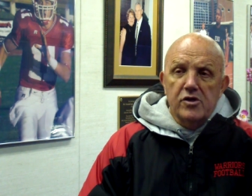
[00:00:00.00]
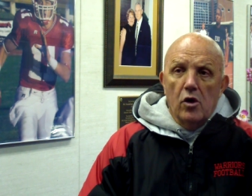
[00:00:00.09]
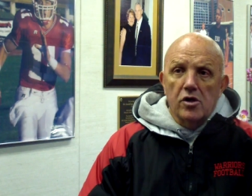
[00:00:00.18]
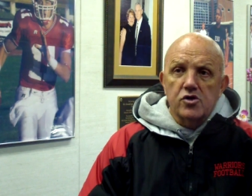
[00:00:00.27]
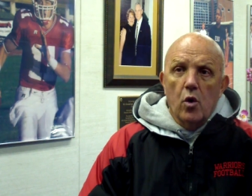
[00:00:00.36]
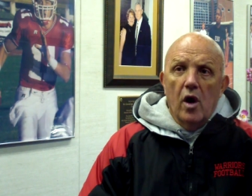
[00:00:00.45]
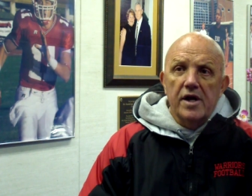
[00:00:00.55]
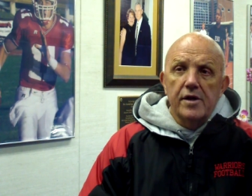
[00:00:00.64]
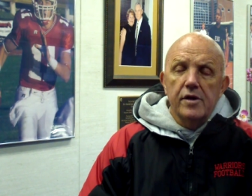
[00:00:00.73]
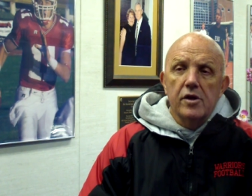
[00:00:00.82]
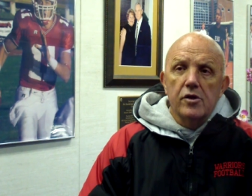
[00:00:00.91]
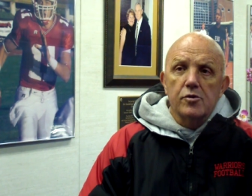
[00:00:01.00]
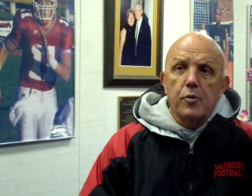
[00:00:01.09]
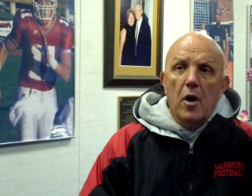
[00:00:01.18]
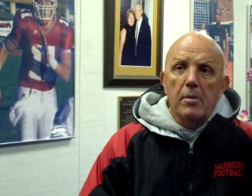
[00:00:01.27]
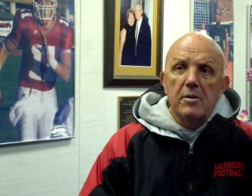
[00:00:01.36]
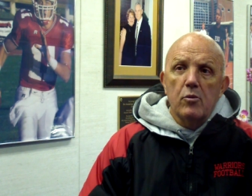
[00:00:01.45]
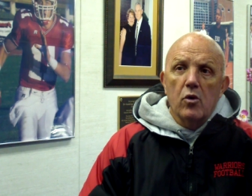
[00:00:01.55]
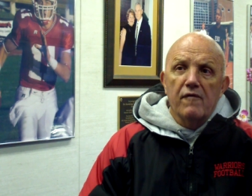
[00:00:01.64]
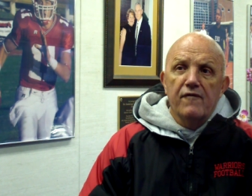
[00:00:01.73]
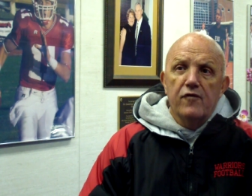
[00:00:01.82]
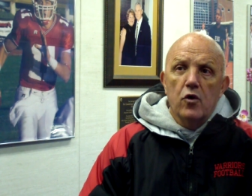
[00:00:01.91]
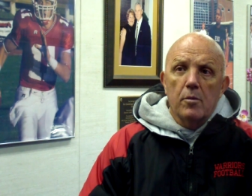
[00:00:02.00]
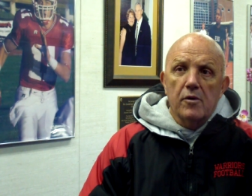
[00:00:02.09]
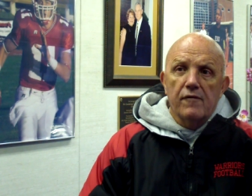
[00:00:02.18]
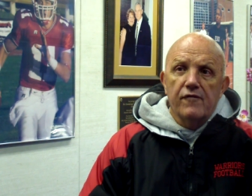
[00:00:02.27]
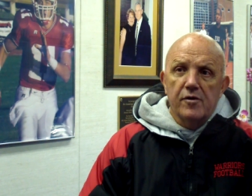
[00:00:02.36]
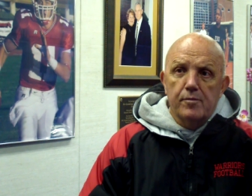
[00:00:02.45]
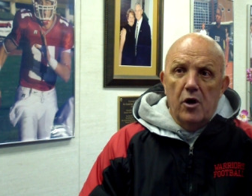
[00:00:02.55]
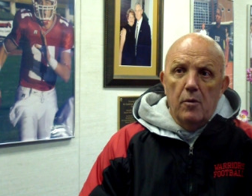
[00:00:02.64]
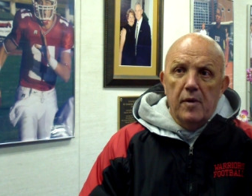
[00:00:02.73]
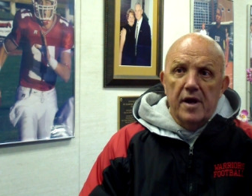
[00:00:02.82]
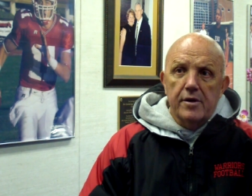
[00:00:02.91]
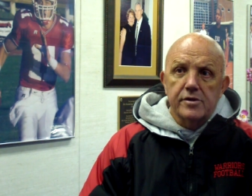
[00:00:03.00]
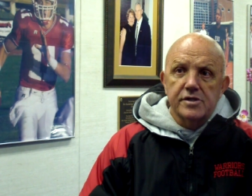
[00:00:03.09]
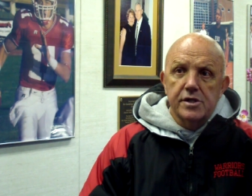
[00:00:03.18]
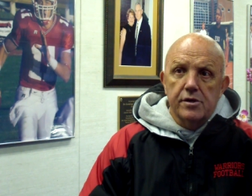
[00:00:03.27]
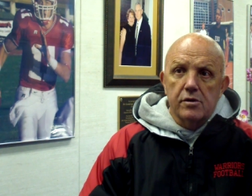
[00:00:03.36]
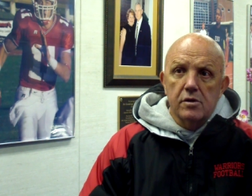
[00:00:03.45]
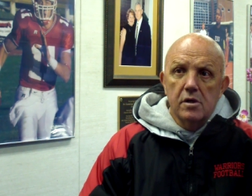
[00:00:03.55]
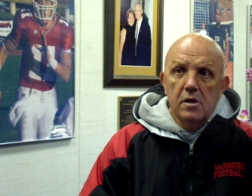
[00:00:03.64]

told our squad that there's probably more former football players here